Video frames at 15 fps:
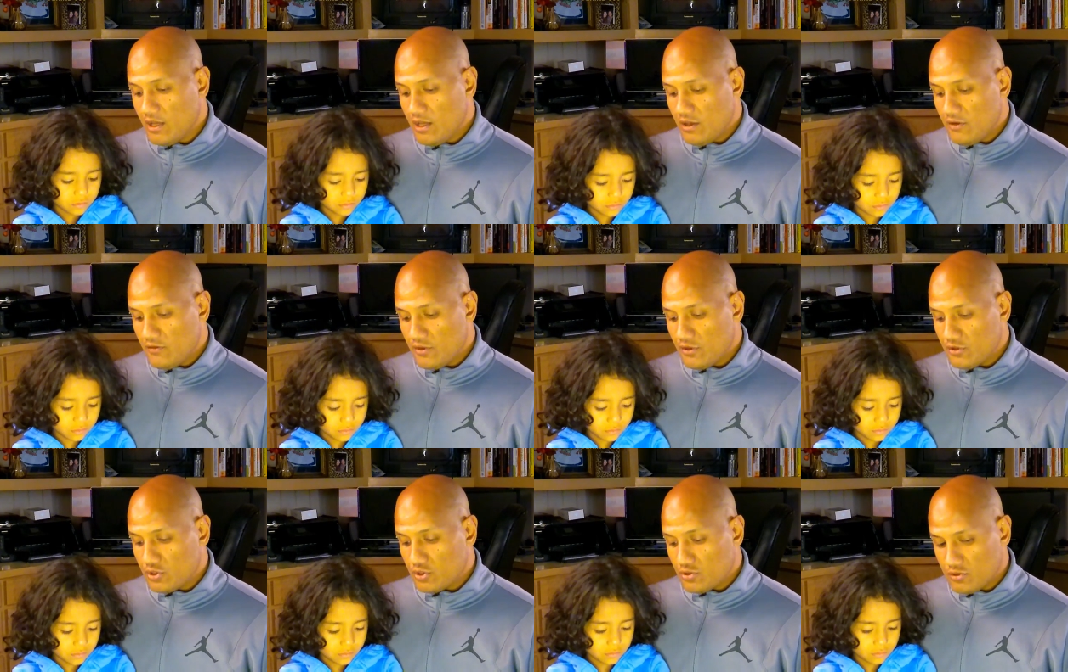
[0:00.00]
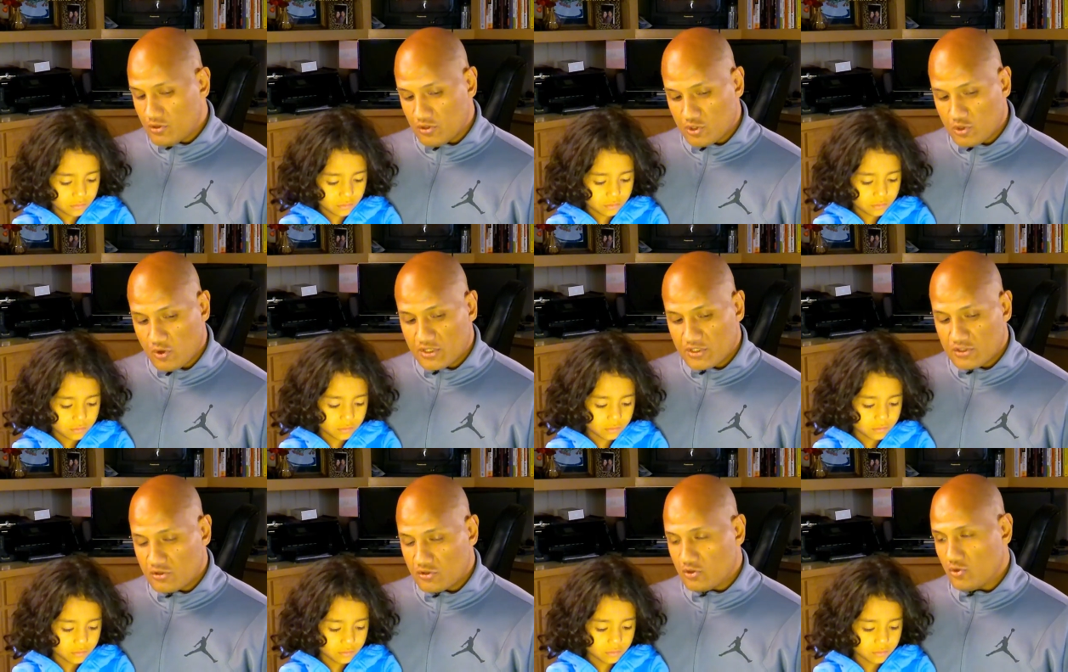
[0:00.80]
Speaker 1: the, the choice to
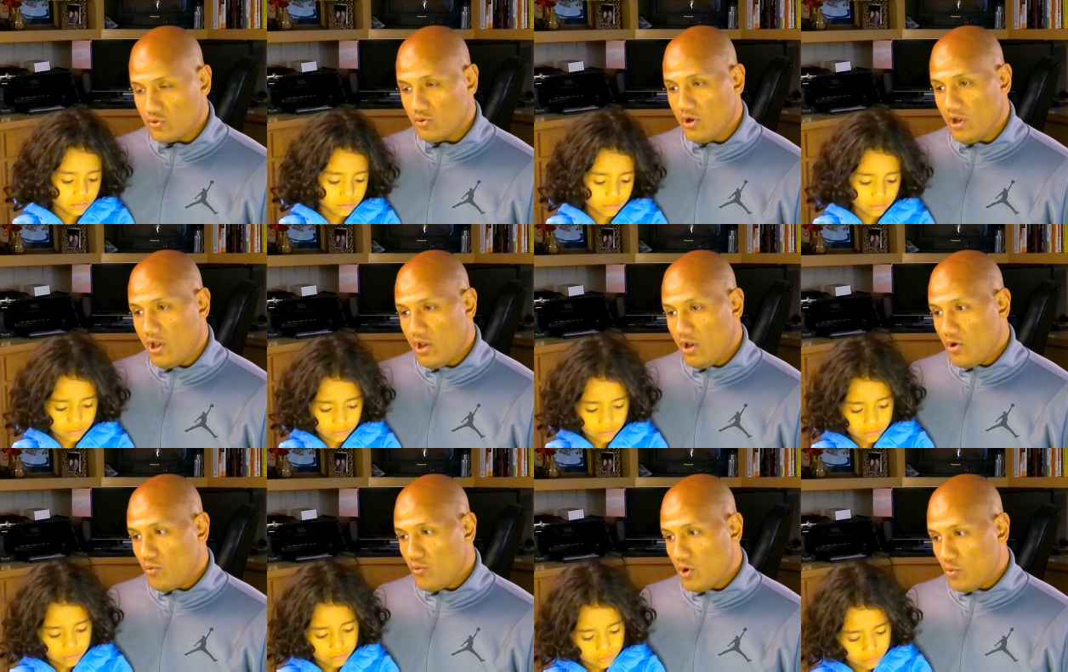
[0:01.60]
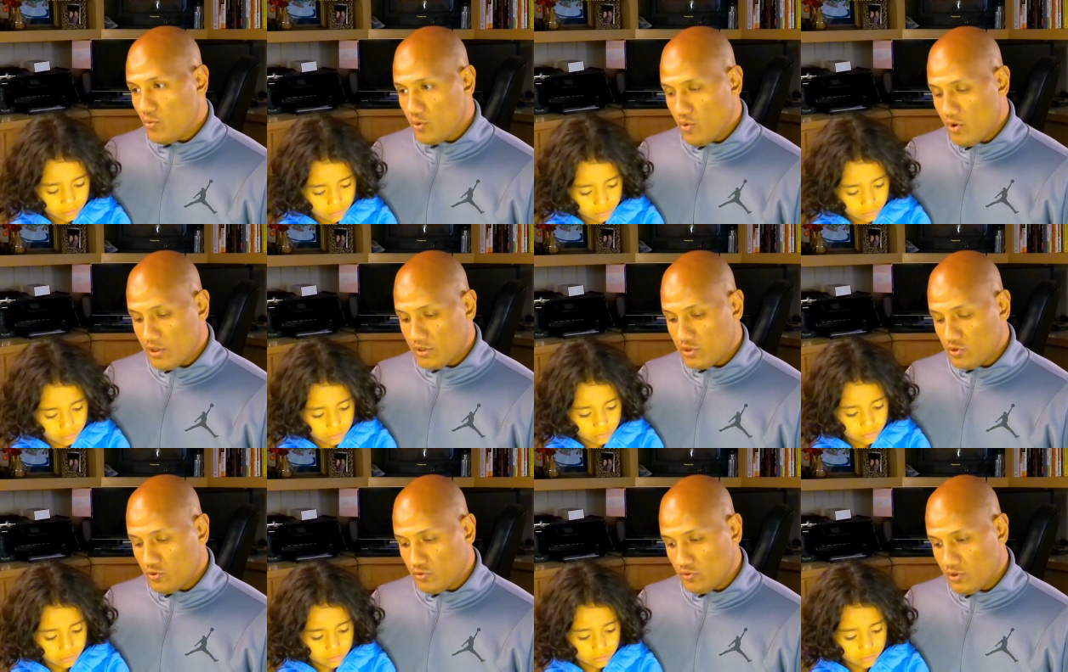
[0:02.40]
do what we want to do.
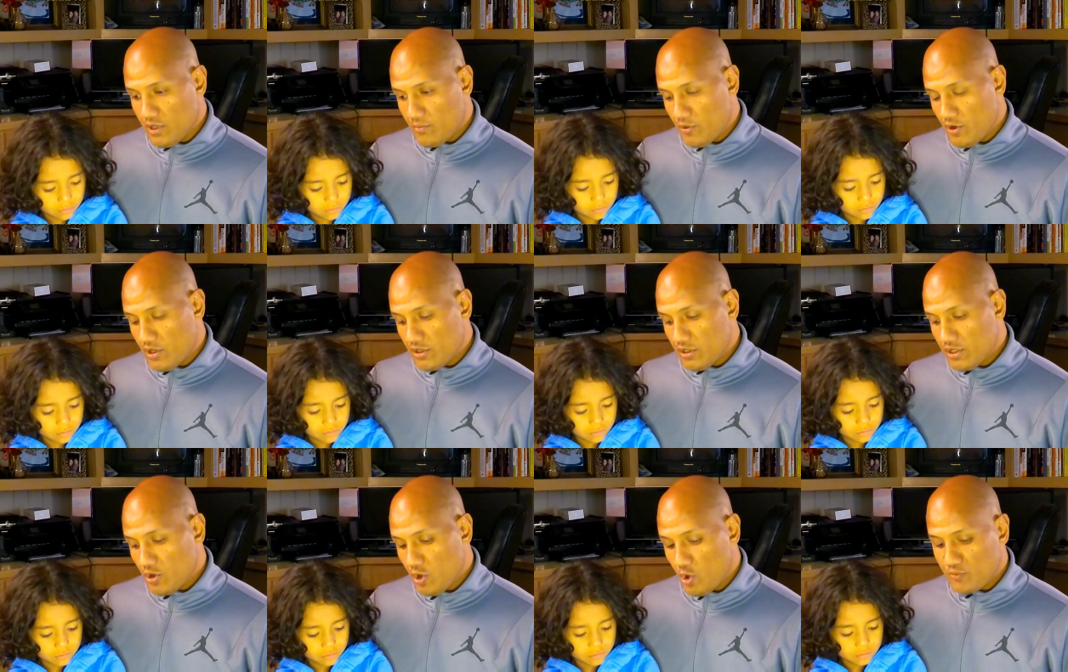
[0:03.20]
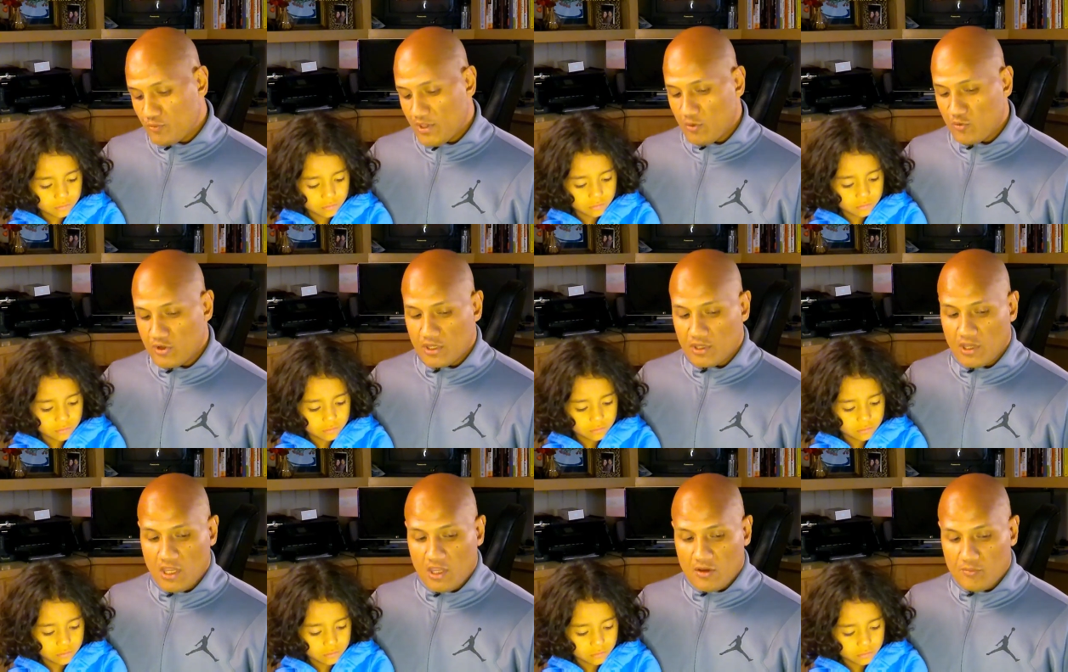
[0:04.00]
But he hoped that we
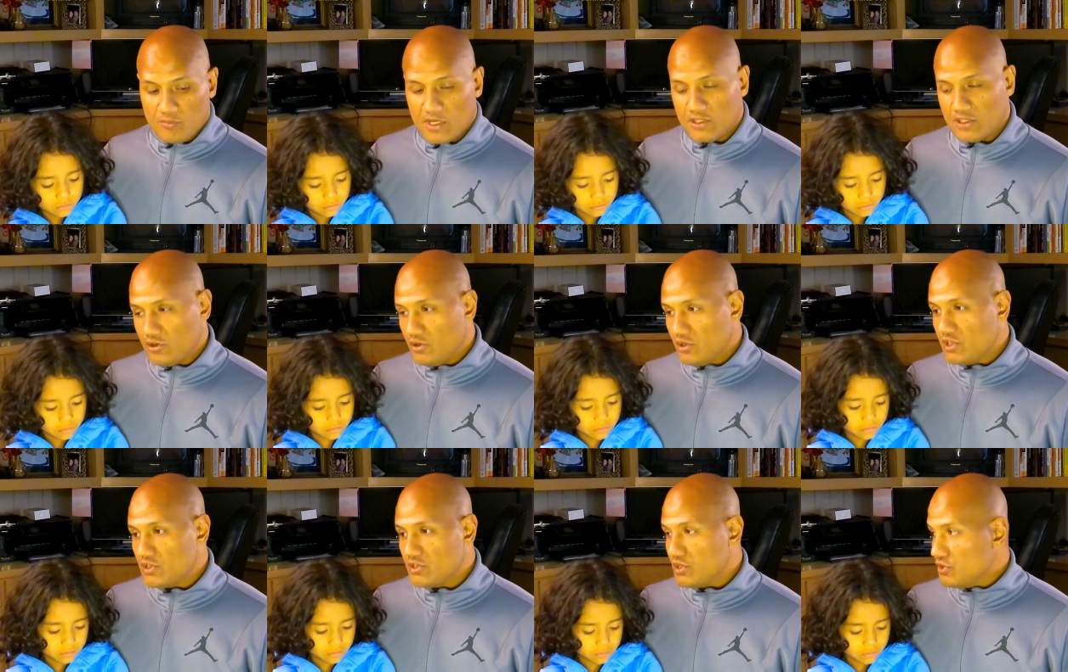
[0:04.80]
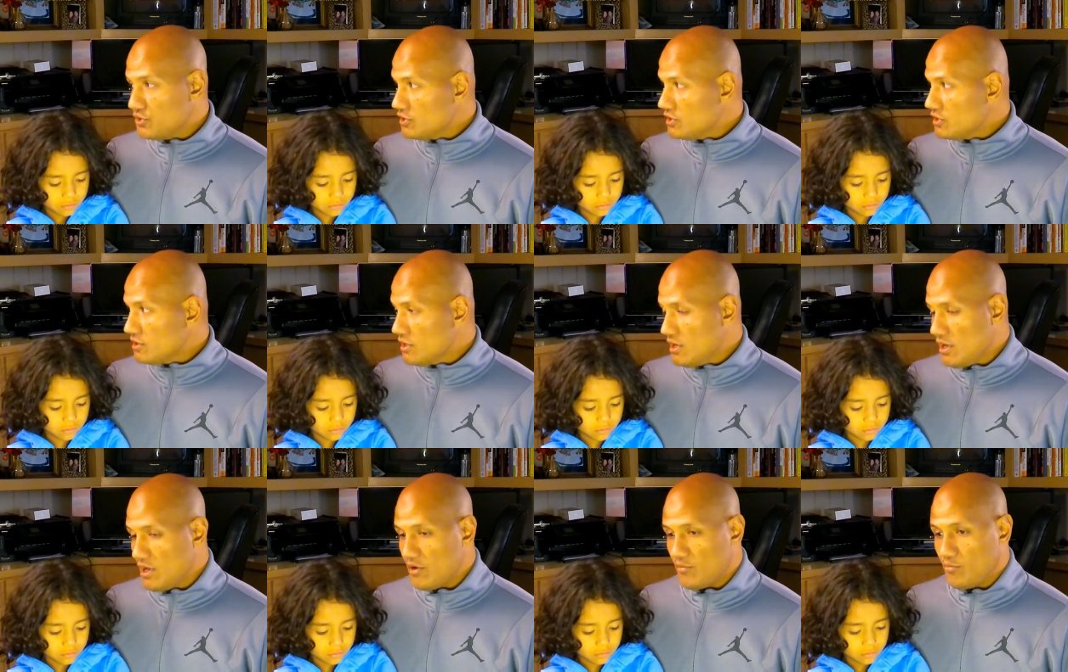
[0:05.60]
made the good decisions,
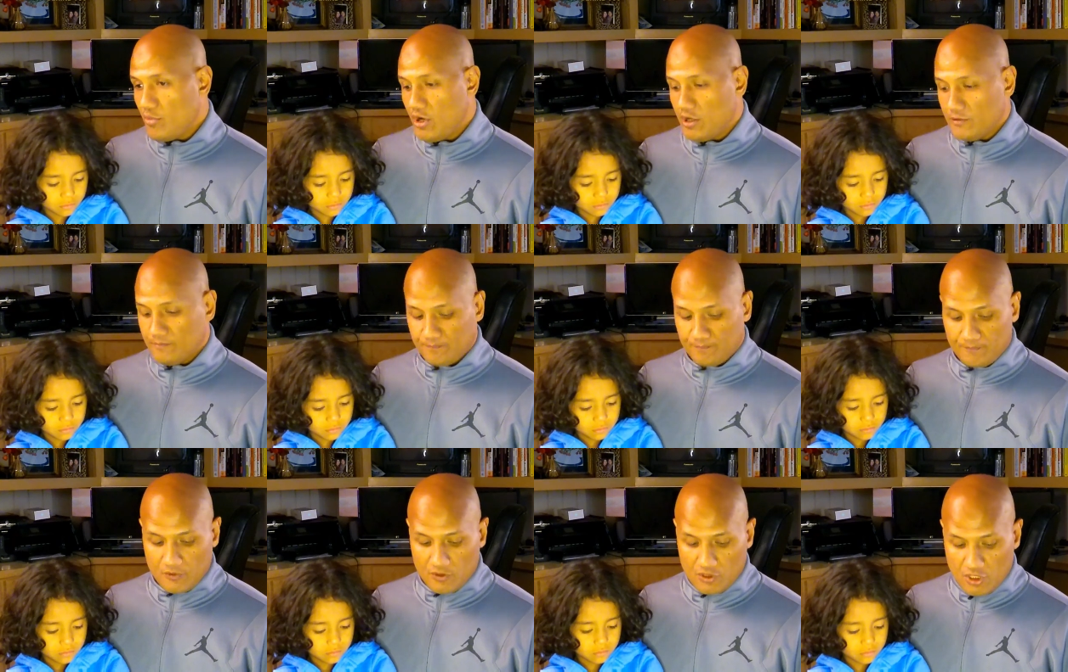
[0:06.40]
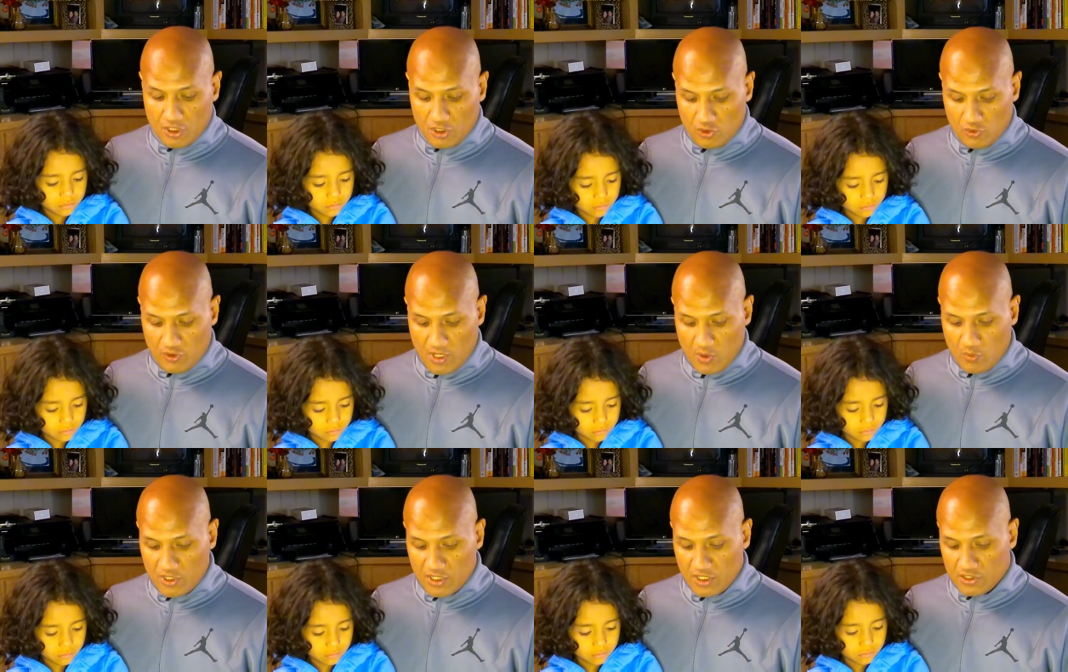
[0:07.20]
but he knew that we
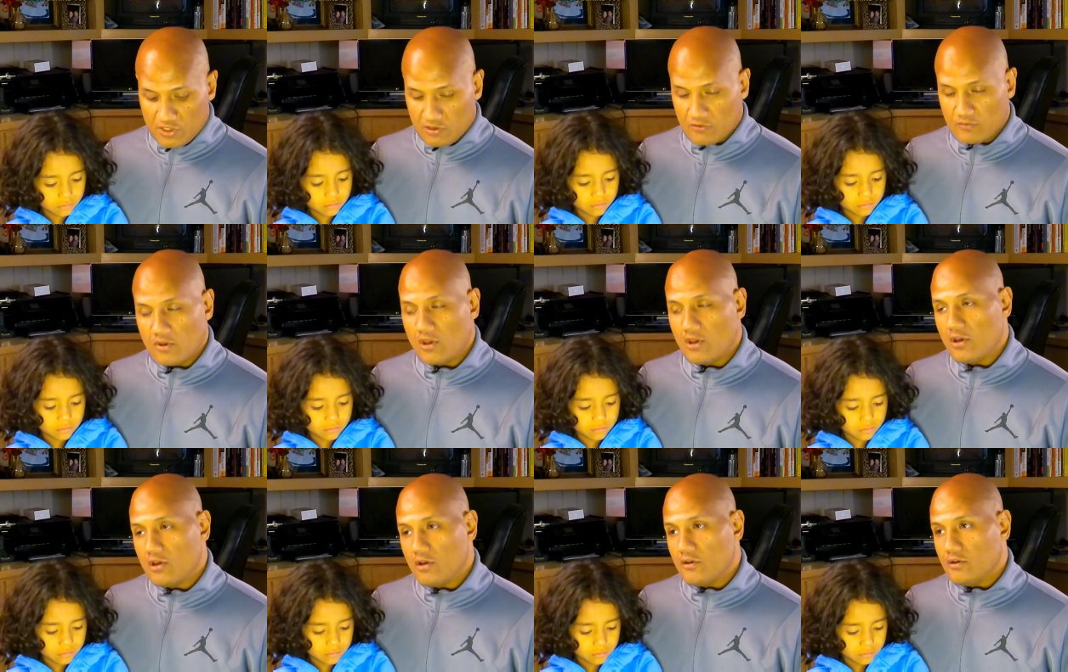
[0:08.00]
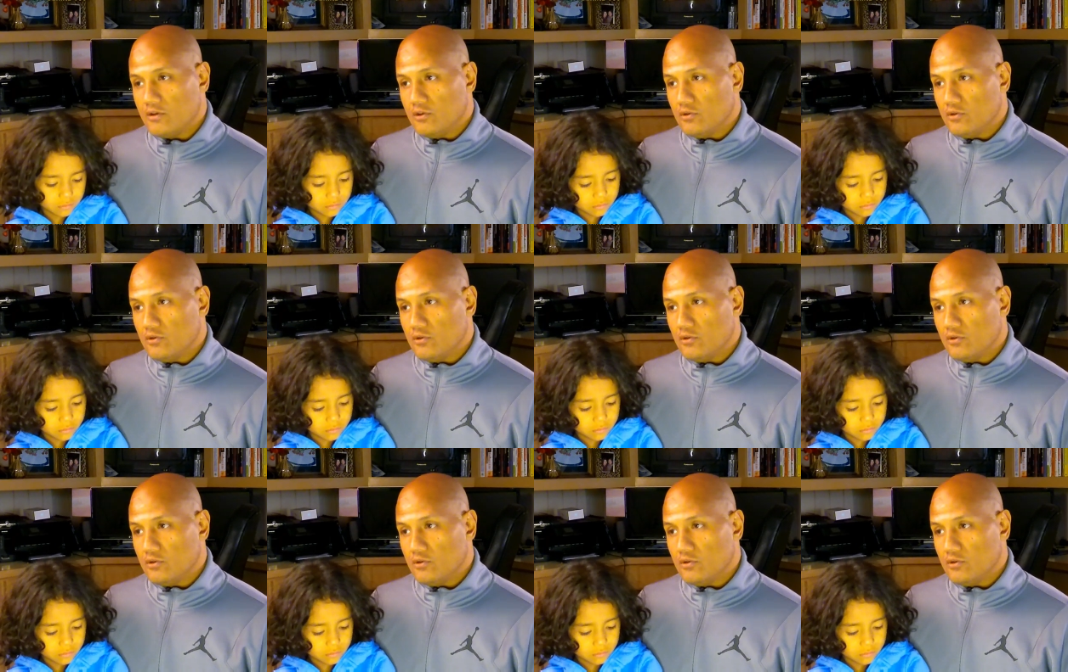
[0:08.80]
needed to, you know,